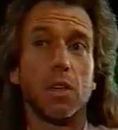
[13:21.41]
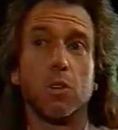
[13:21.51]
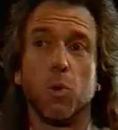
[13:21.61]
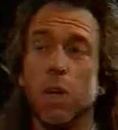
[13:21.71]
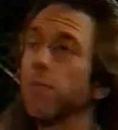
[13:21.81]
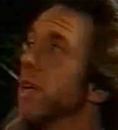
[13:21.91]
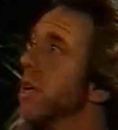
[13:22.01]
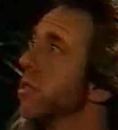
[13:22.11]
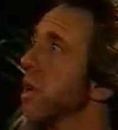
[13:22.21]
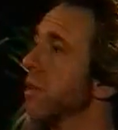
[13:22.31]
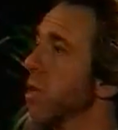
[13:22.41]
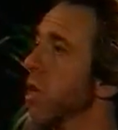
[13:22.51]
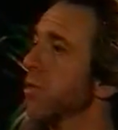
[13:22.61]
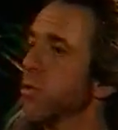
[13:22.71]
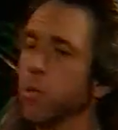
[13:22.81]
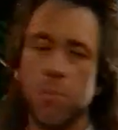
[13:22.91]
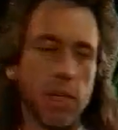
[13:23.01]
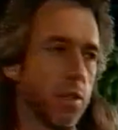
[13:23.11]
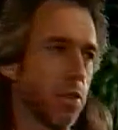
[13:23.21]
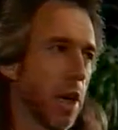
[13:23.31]
What I've done is I've gone through
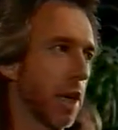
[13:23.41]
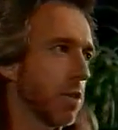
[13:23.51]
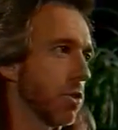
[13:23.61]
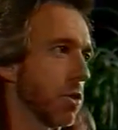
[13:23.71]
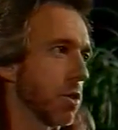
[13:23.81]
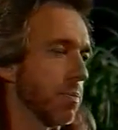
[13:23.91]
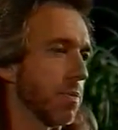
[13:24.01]
many texts,